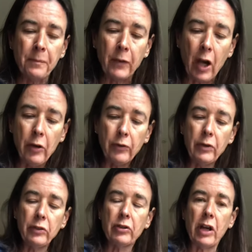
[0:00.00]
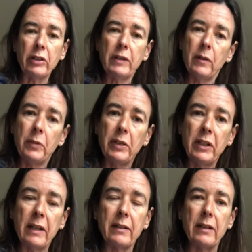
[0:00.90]
Go through the stretches that we did
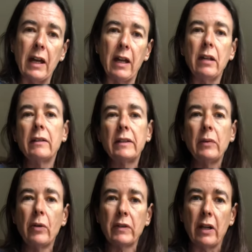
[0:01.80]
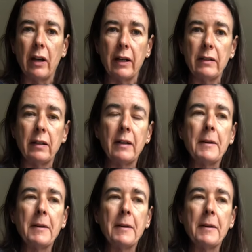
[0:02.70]
yesterday. See what's tight.